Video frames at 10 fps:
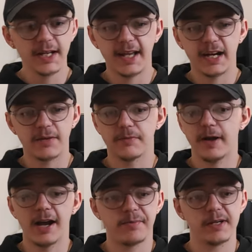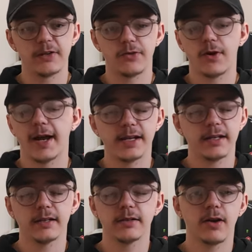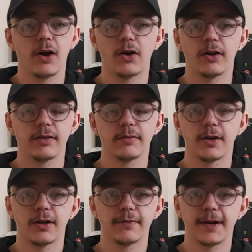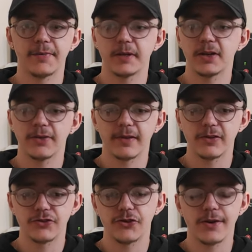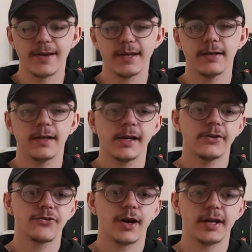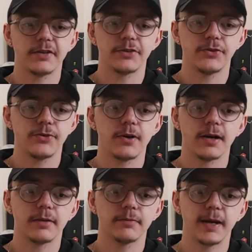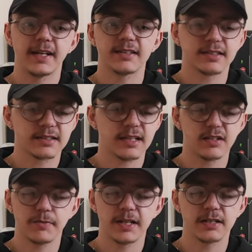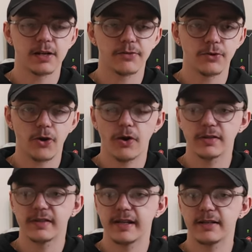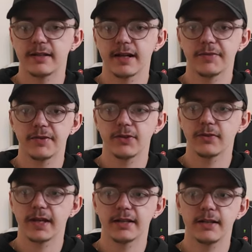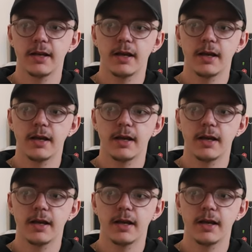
and I've, I've been grinding, um, um, I've been on this journey trying to uh, make a success of myself through content, and I feel that,